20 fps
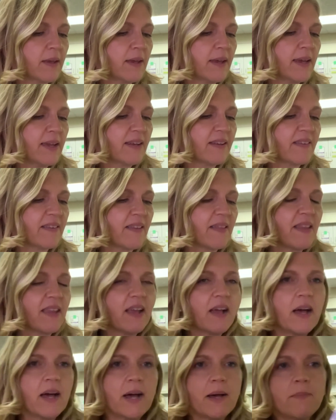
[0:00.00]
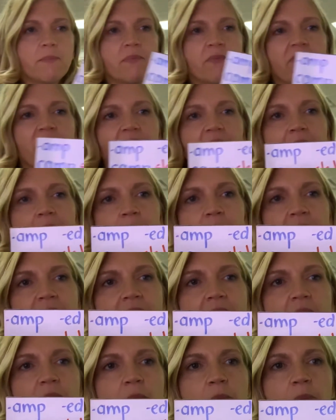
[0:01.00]
And it's in the
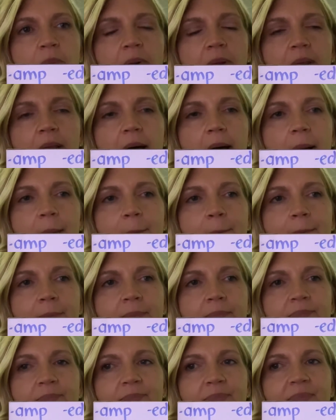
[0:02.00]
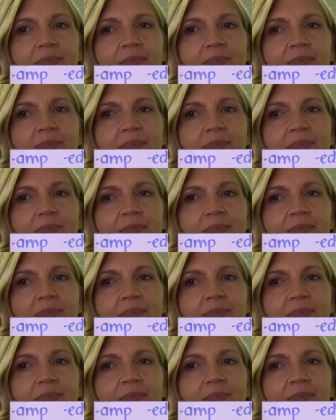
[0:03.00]
family, plum.